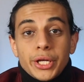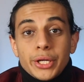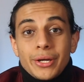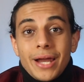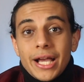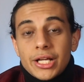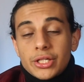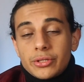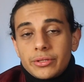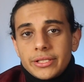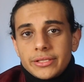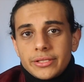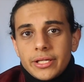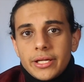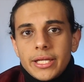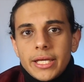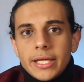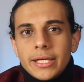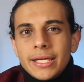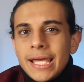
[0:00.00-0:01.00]
when you're actually
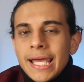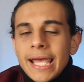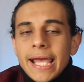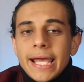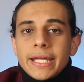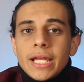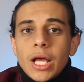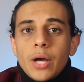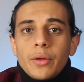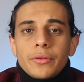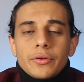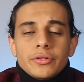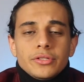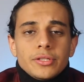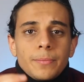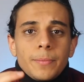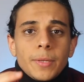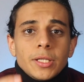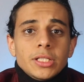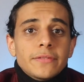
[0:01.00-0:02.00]
studying. Now
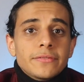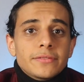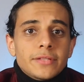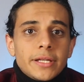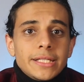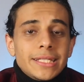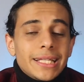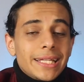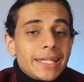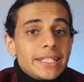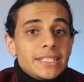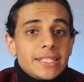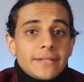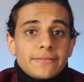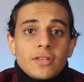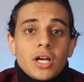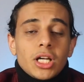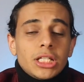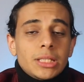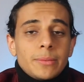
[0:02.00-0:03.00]
there's a bunch of study techniques
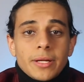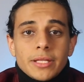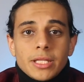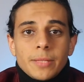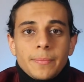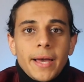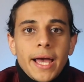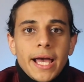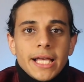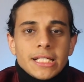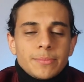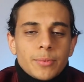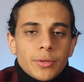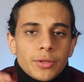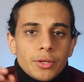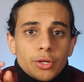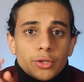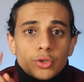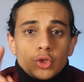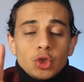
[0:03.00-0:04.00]
I've talked about in the past,
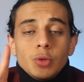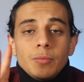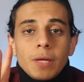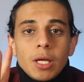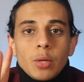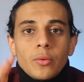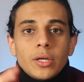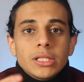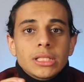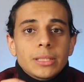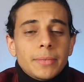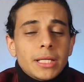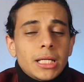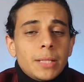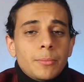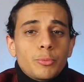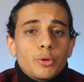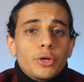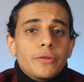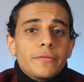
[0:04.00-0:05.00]
but there are two main ones I'm
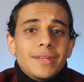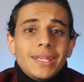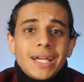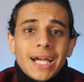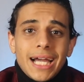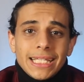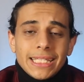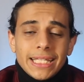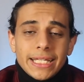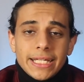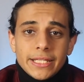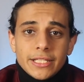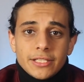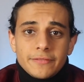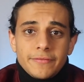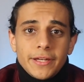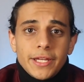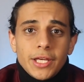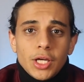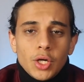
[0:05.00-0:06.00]
going to briefly highlight in
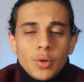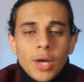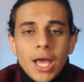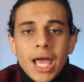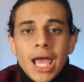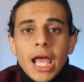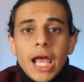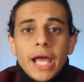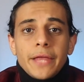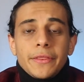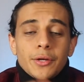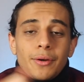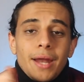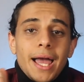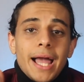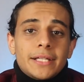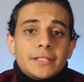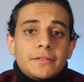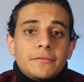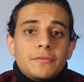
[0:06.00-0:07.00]
this video, and they're
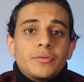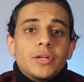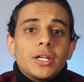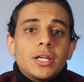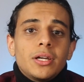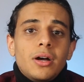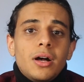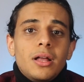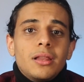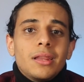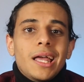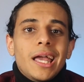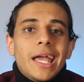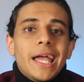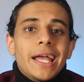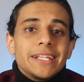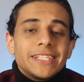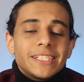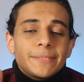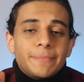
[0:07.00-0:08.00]
active recall
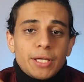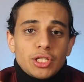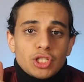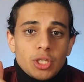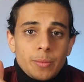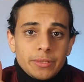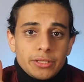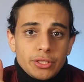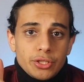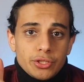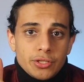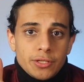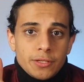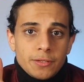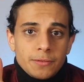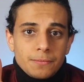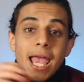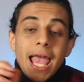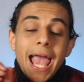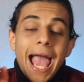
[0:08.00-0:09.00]
and spaced
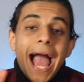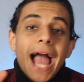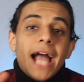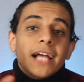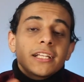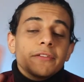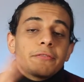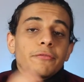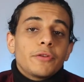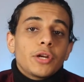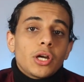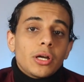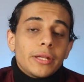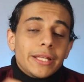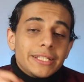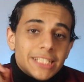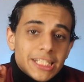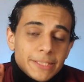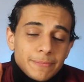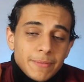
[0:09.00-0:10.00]
repetition. Active
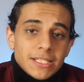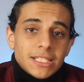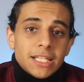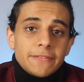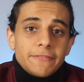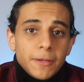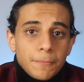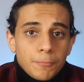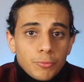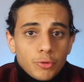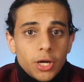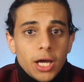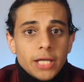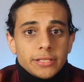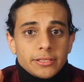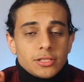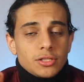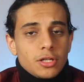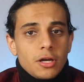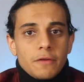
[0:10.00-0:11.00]
recall is a specific
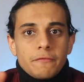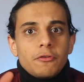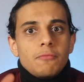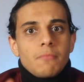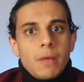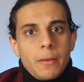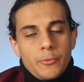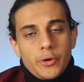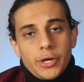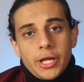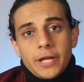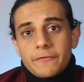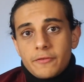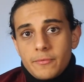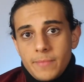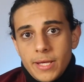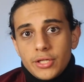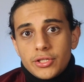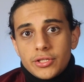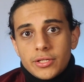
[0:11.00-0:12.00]
process of remembering
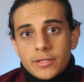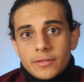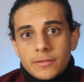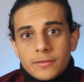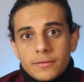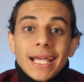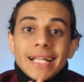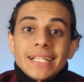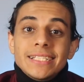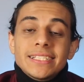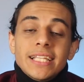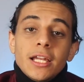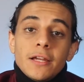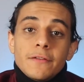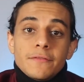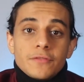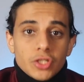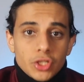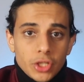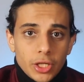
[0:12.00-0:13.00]
information. Instead
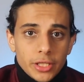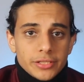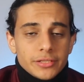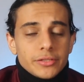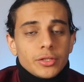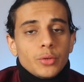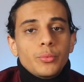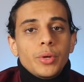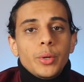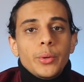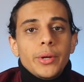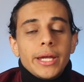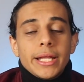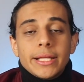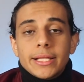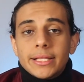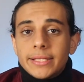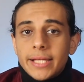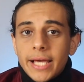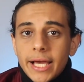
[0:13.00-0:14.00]
of just
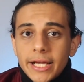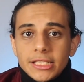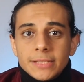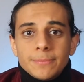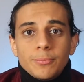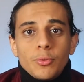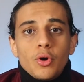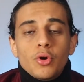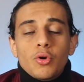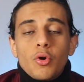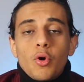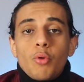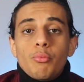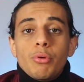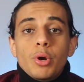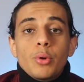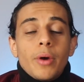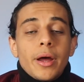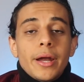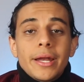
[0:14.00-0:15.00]
rereading the textbook or
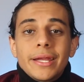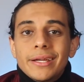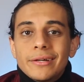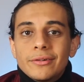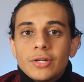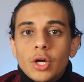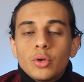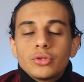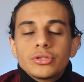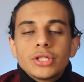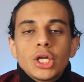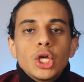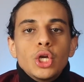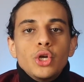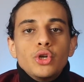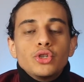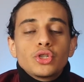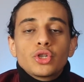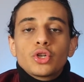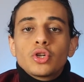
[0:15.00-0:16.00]
rewriting your notes,
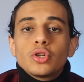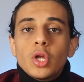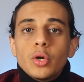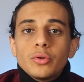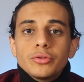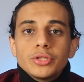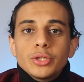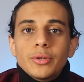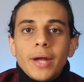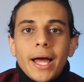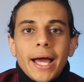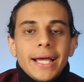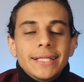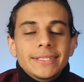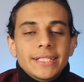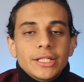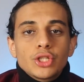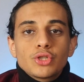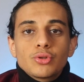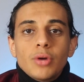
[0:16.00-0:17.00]
you should close your
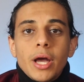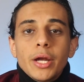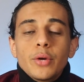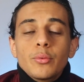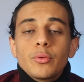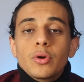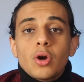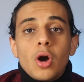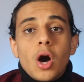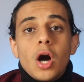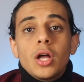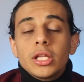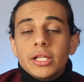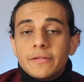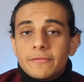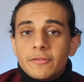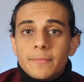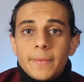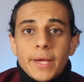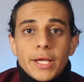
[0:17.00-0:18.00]
eyes and try to recall
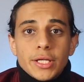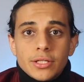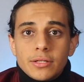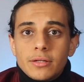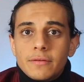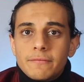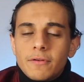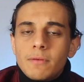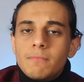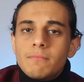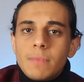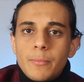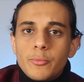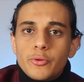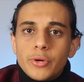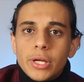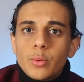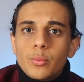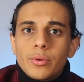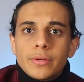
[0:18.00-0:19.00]
information from
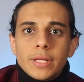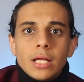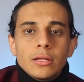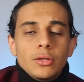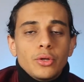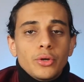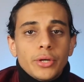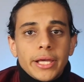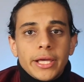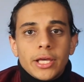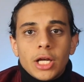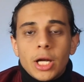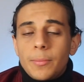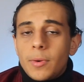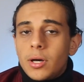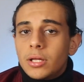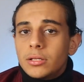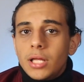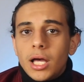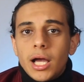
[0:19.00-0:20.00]
memory without looking it
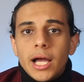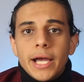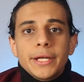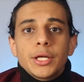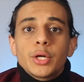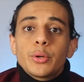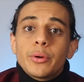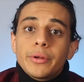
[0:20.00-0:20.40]
up online